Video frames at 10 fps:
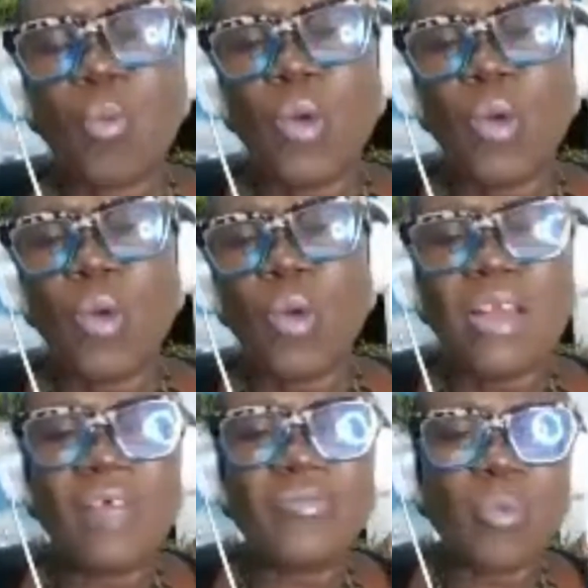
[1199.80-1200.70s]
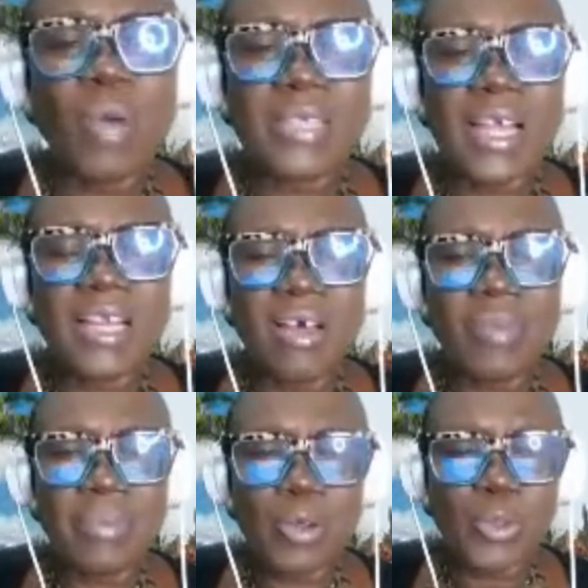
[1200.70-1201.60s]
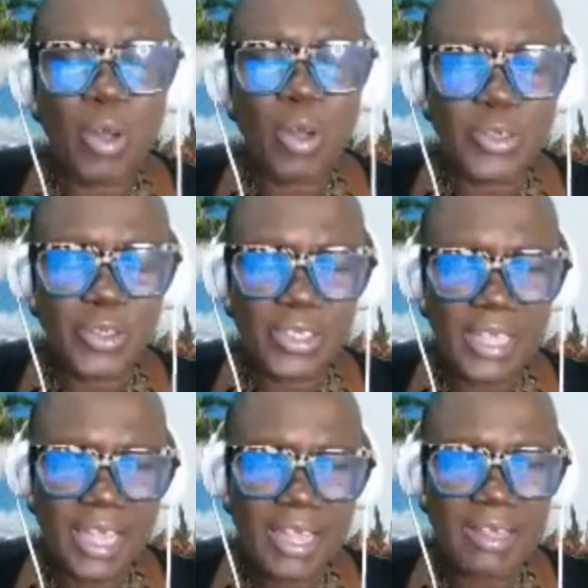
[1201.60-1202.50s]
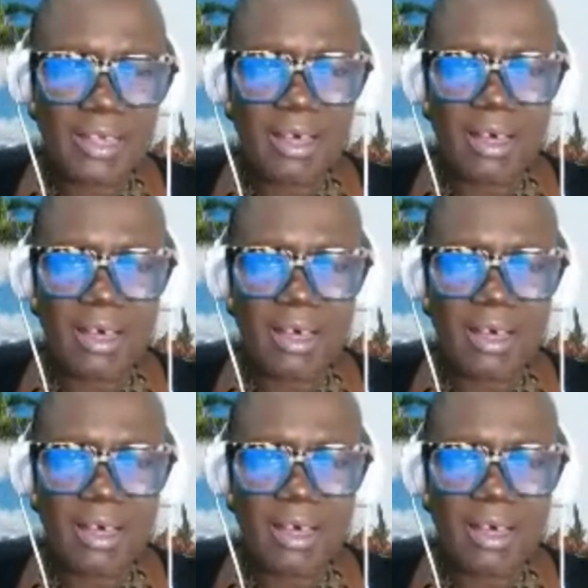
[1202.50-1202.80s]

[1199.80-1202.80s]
What I love about what you're saying